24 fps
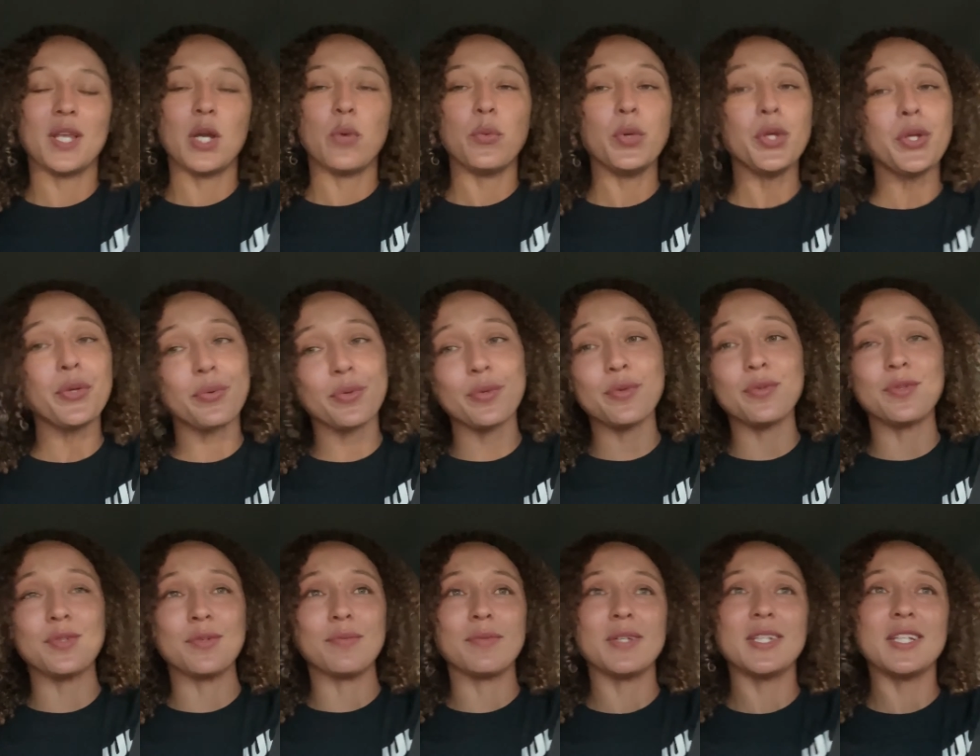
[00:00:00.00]
We
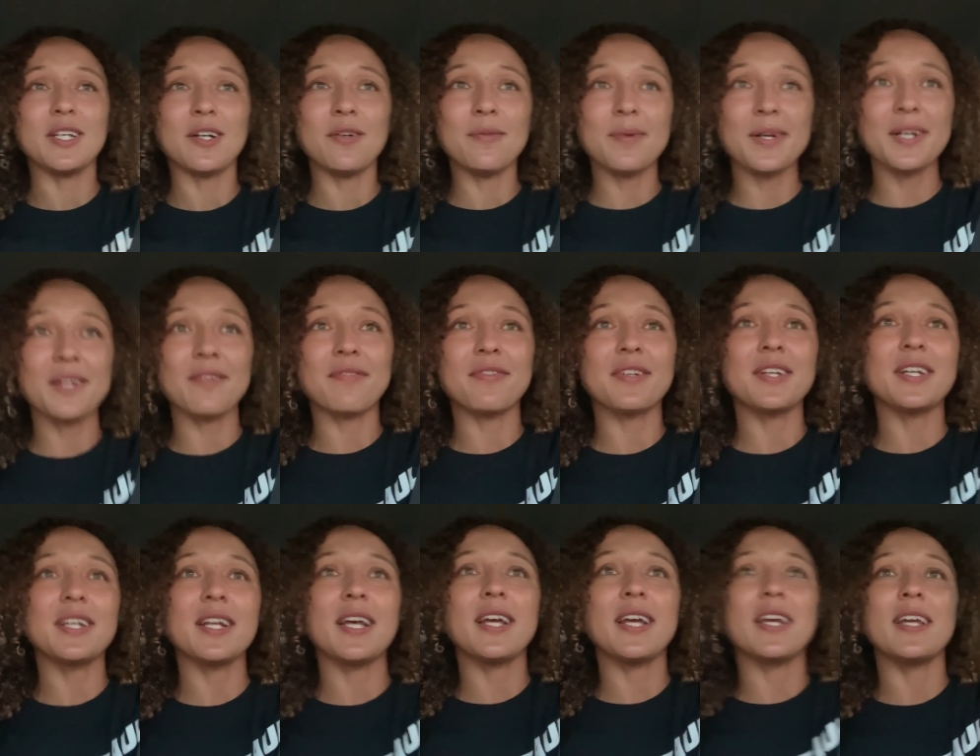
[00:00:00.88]
cruising. We done working for
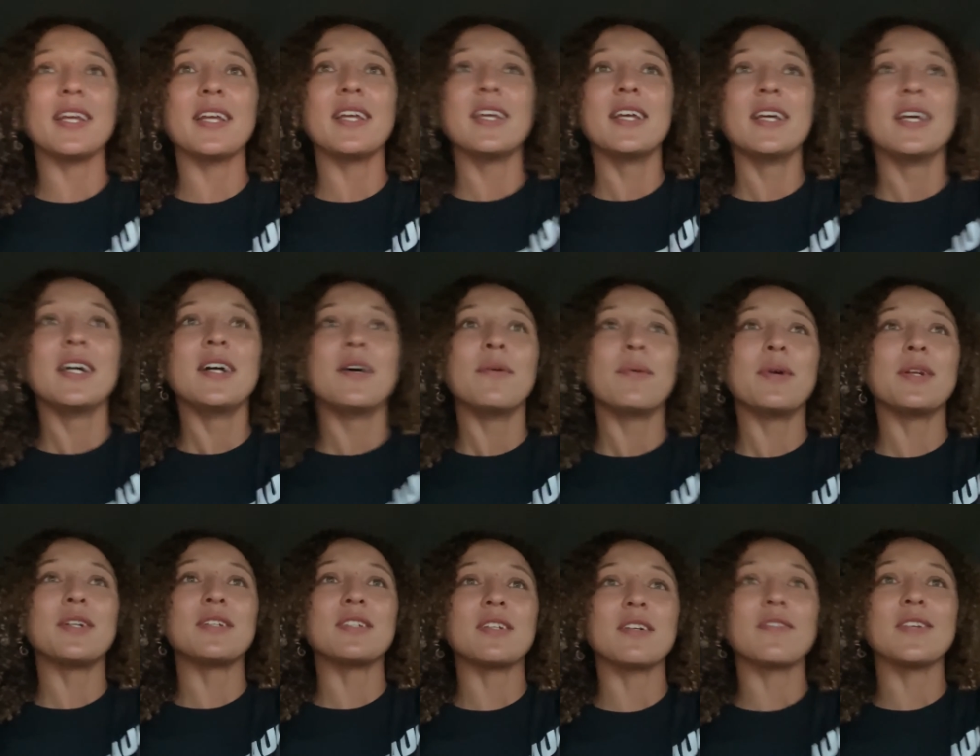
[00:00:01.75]
the day. We
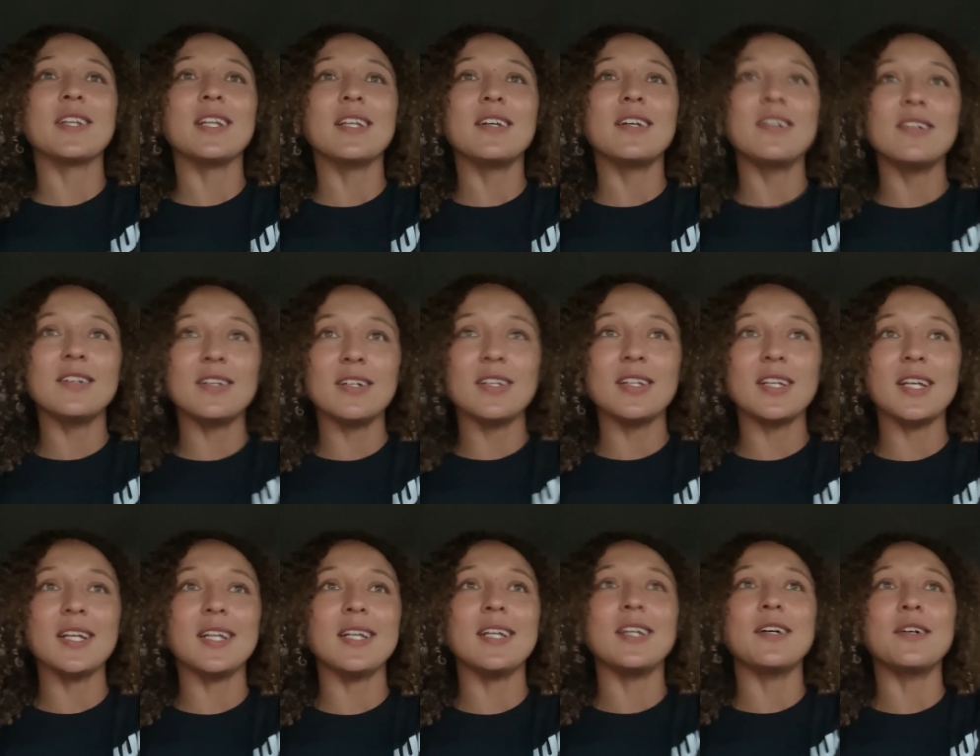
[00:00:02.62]
deserve a little
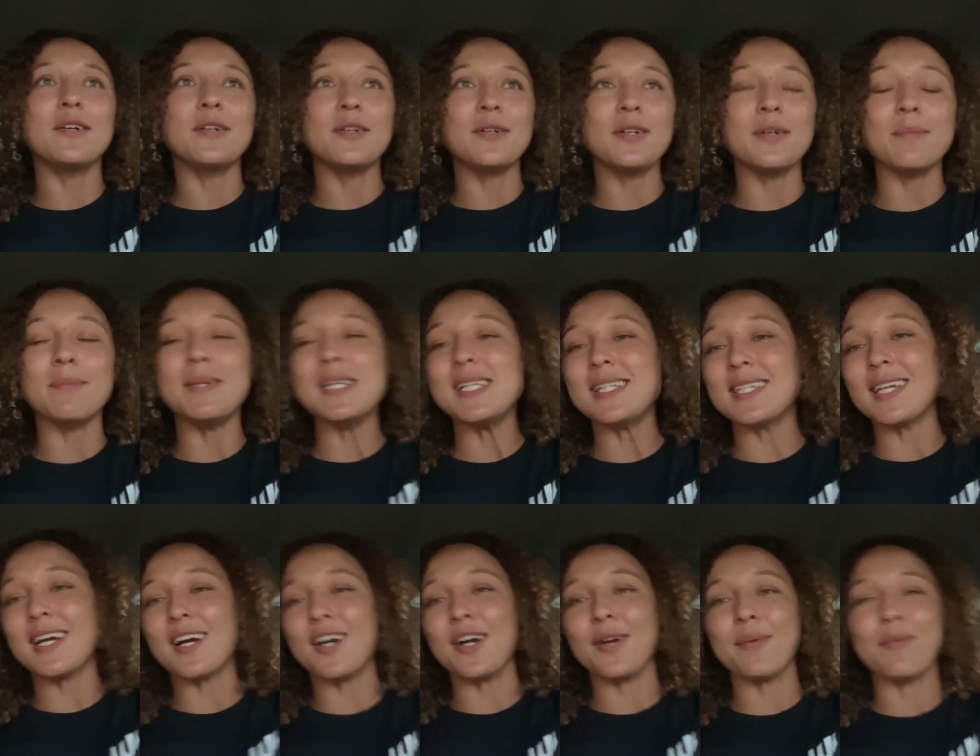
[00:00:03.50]
a little me
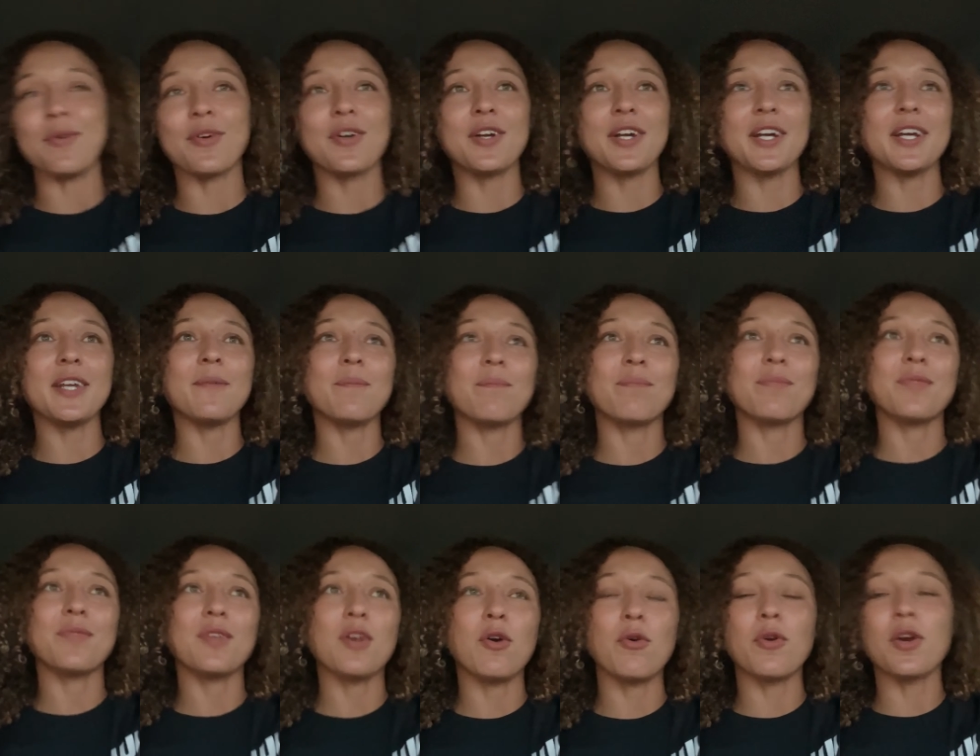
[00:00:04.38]
time, okay?
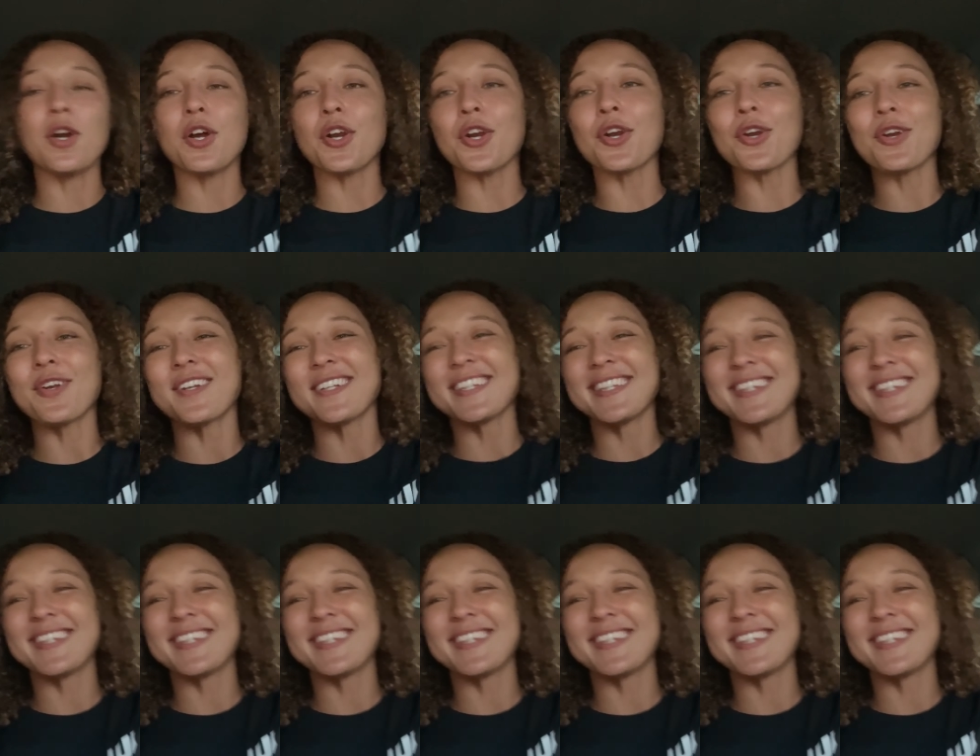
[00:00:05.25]
Okay.